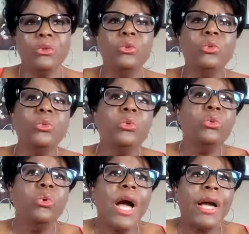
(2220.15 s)

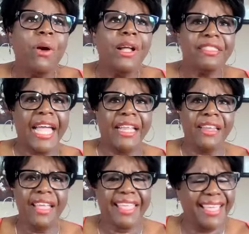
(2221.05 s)
ooh, I want that.